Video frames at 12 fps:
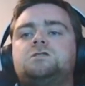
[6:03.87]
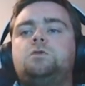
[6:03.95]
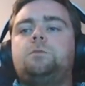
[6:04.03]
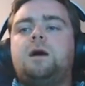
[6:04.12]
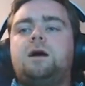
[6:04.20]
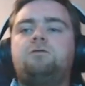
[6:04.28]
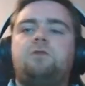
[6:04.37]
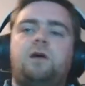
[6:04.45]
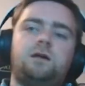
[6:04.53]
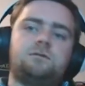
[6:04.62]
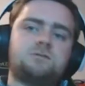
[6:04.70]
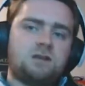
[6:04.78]
2 par
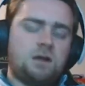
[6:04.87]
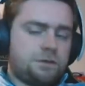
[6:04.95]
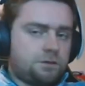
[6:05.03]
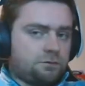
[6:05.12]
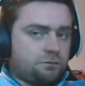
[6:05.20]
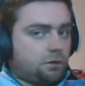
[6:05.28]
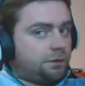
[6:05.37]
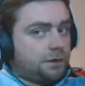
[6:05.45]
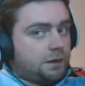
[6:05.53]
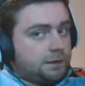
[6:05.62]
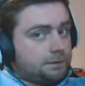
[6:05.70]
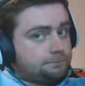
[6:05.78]
5s on the front
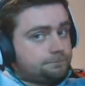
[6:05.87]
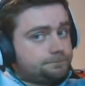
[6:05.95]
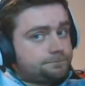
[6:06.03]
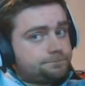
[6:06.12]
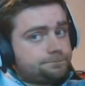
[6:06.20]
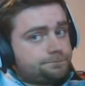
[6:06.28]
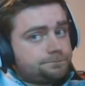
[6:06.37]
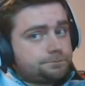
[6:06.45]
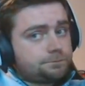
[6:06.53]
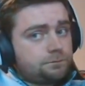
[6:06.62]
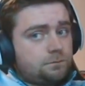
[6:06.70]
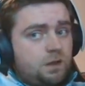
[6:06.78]

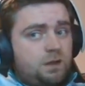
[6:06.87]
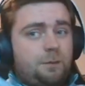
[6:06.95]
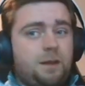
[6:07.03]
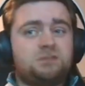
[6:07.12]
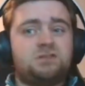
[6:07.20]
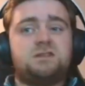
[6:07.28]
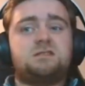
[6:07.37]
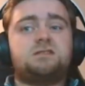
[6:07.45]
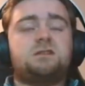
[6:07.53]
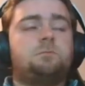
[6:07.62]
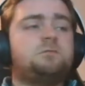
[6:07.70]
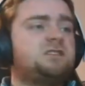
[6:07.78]
9. I imagine it's
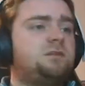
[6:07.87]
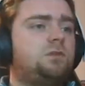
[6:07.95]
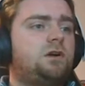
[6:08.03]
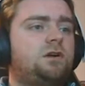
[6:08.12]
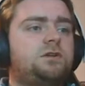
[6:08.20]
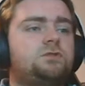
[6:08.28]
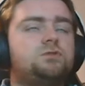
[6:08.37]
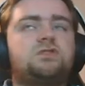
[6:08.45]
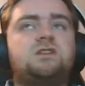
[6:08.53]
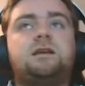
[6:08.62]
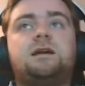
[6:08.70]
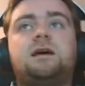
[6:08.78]
something similar.
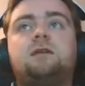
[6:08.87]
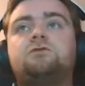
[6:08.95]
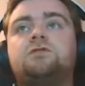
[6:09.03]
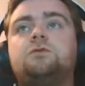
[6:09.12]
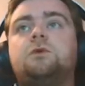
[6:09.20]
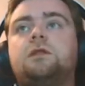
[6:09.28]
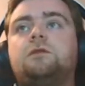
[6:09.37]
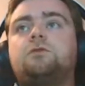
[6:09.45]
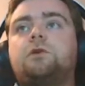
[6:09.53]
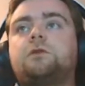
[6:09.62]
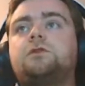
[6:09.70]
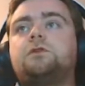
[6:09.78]
Usually you have 2 on the
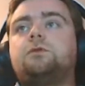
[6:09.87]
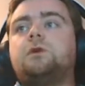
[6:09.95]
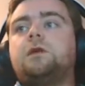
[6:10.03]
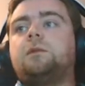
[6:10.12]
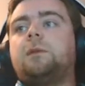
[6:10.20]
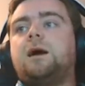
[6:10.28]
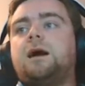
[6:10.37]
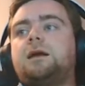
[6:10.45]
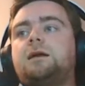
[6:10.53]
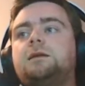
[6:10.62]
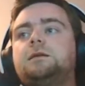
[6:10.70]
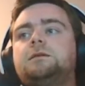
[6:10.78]
front, 2 on the back.
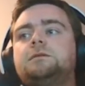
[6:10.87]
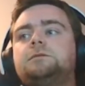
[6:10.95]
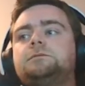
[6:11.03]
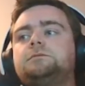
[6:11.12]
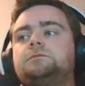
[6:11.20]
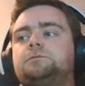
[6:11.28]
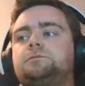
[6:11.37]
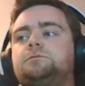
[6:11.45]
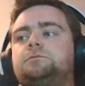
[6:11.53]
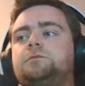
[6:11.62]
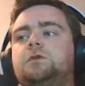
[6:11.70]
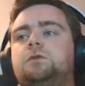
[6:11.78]

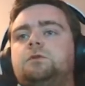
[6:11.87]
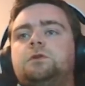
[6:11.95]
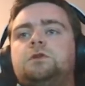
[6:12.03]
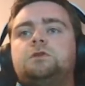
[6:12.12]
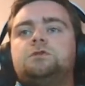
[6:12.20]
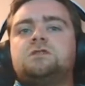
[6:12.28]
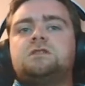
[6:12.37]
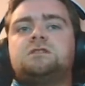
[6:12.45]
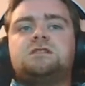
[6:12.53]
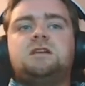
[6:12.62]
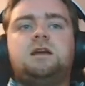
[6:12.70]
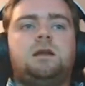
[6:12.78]
You wouldn't usually
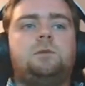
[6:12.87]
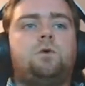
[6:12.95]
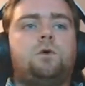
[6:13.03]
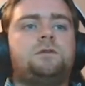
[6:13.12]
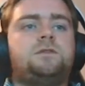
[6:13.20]
see any more than